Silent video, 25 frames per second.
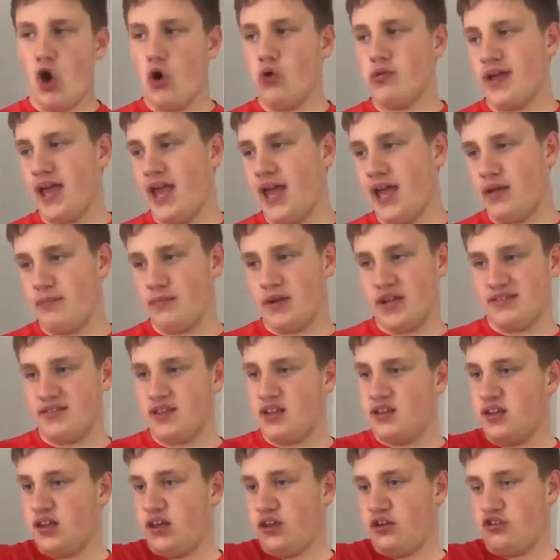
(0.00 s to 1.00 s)
okay. My
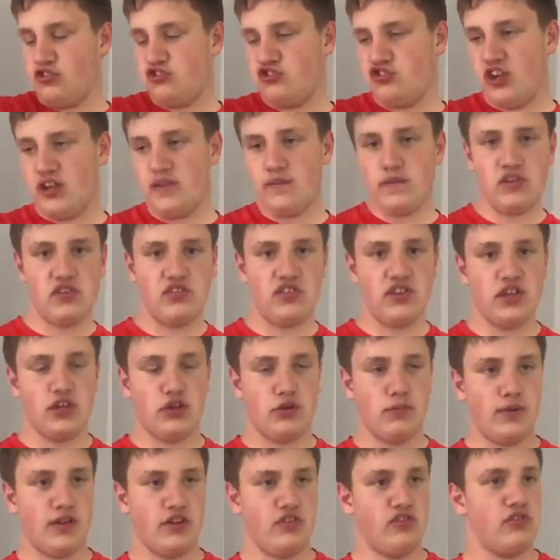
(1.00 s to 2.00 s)
$10 JVC
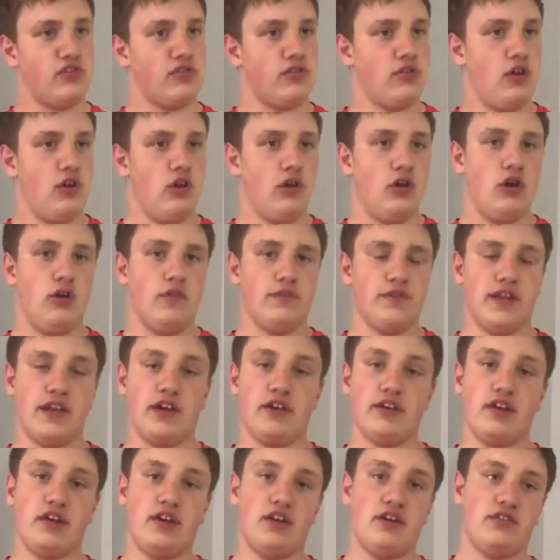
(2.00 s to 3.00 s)
earbuds over
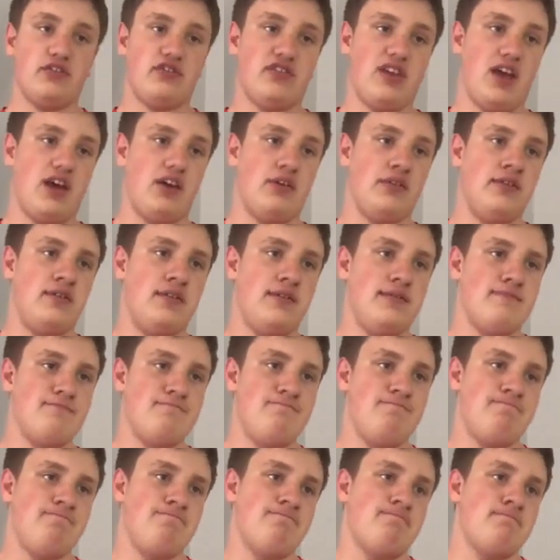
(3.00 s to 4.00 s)
there, though, sound
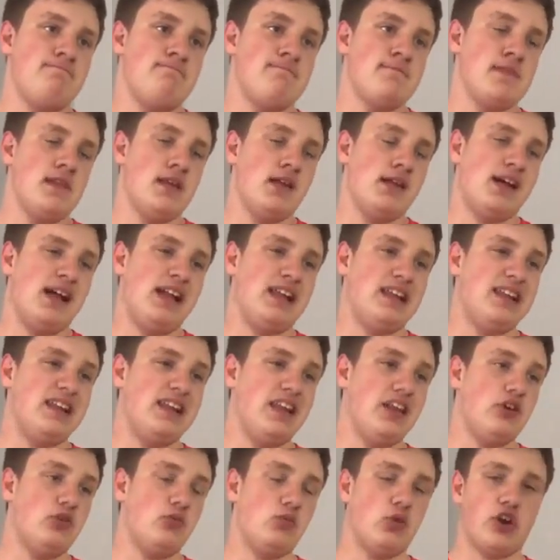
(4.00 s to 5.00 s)
a
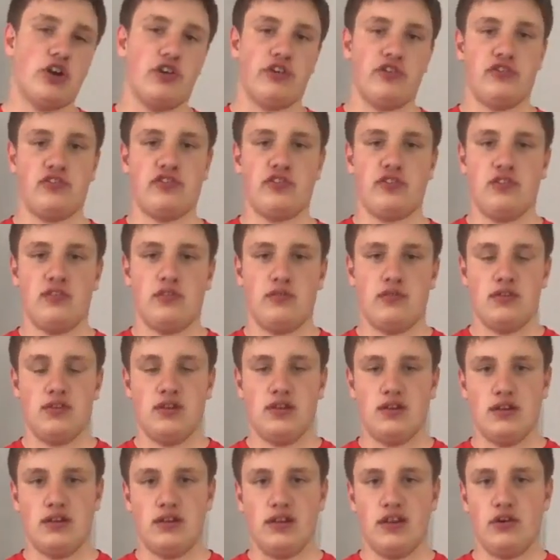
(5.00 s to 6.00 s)
little worse.
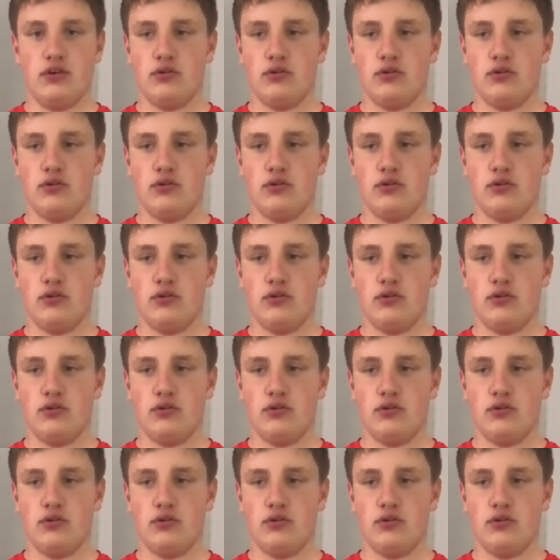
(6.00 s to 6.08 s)
A